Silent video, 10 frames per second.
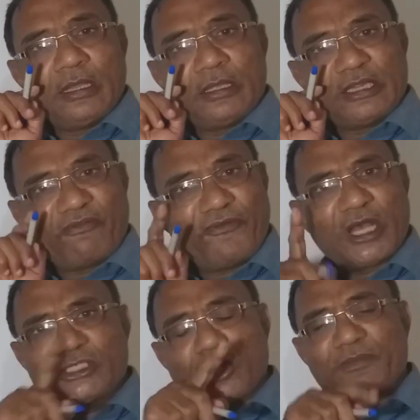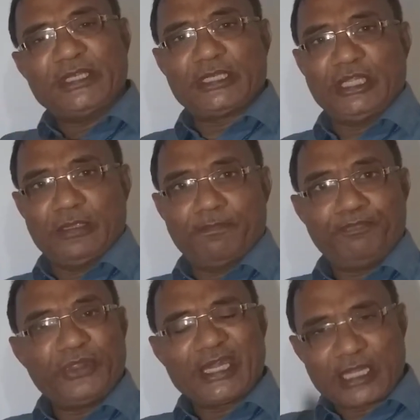the first objective
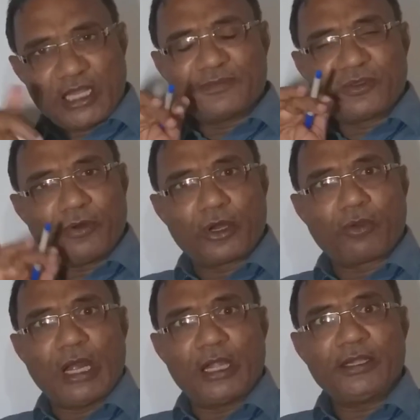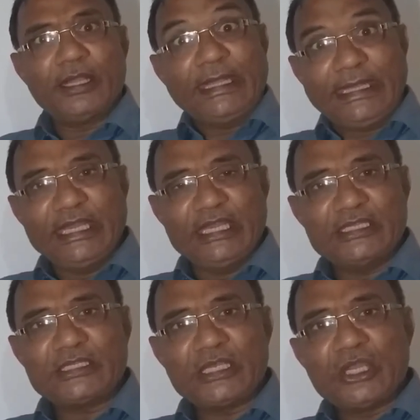that comes forward
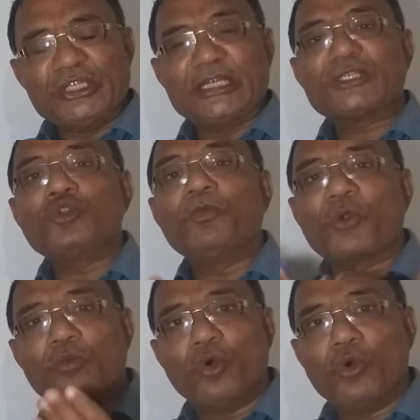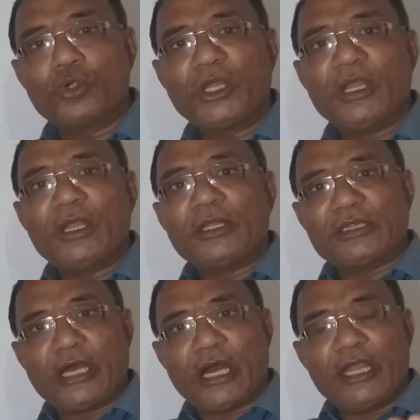is just to promote
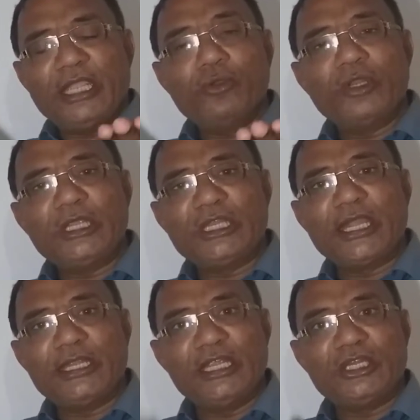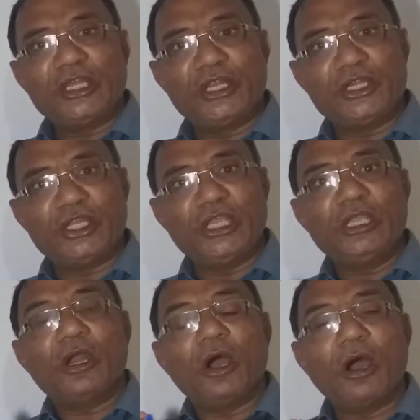the unity and
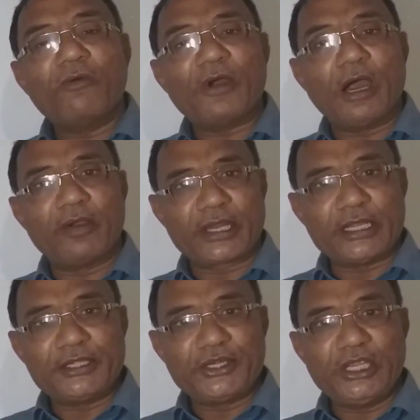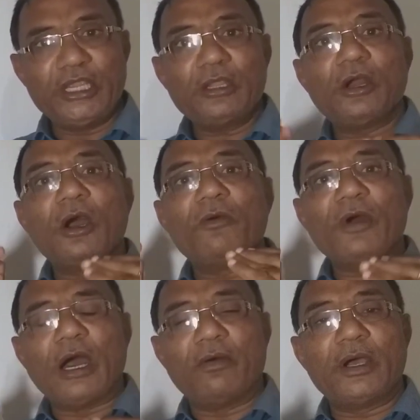integrity of our country,
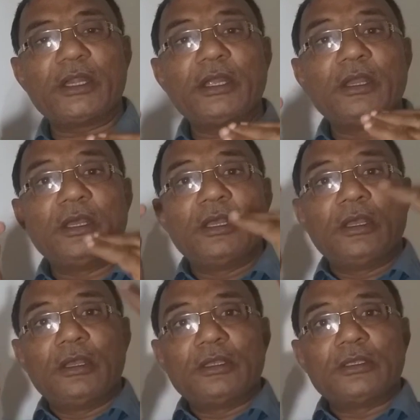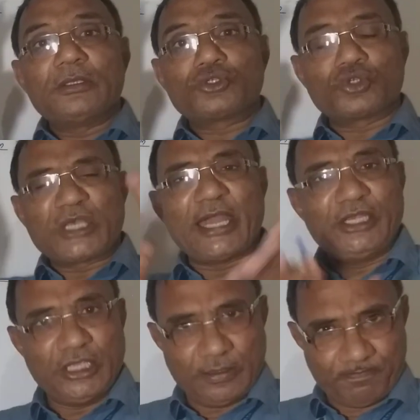of our
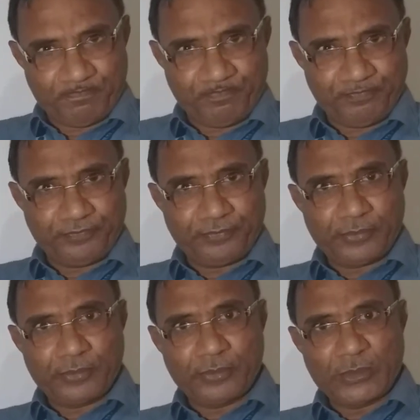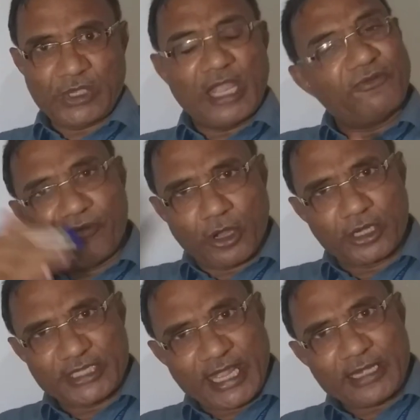society. And
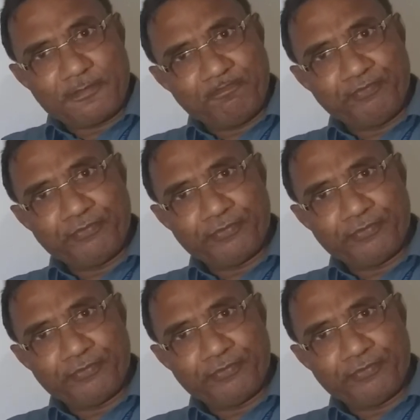for that,